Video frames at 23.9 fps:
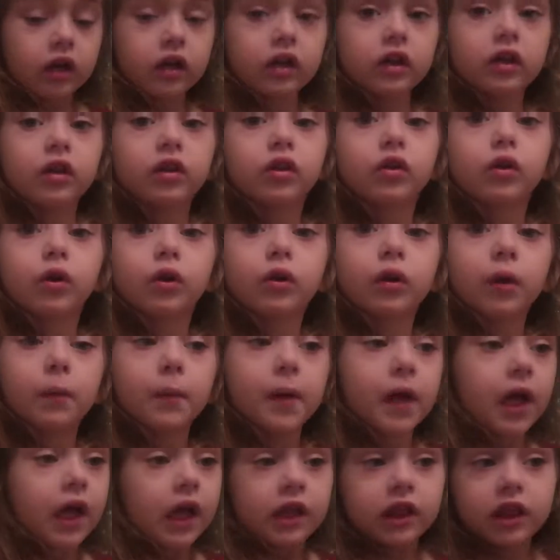It's gonna be
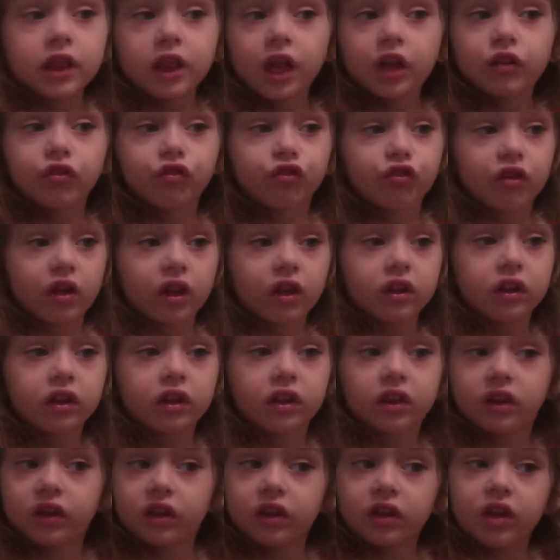such a
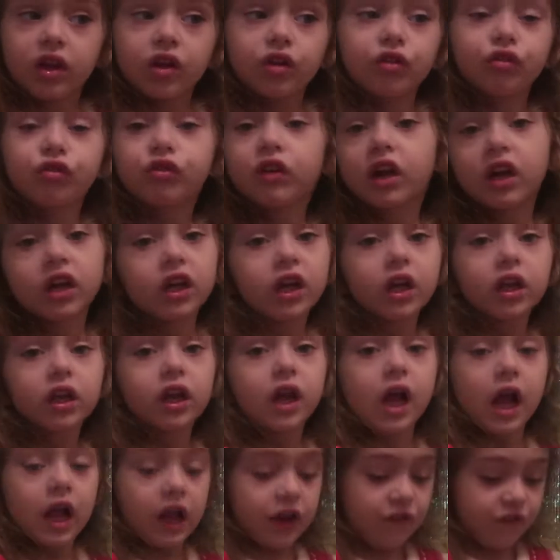giant
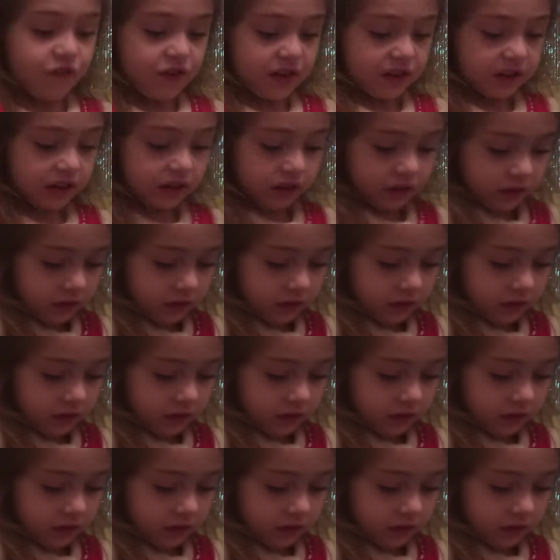elephant.